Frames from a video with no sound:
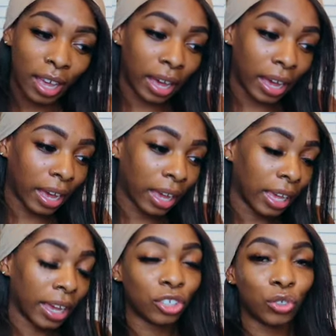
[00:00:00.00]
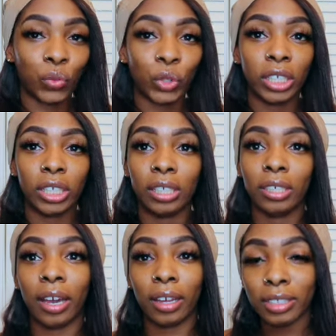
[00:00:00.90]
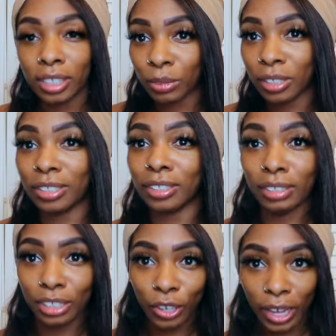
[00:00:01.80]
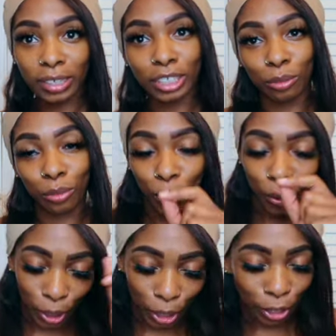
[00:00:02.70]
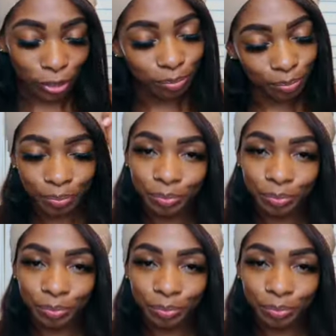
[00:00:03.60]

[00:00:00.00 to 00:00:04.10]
I actually got accepted into the dental hygiene program.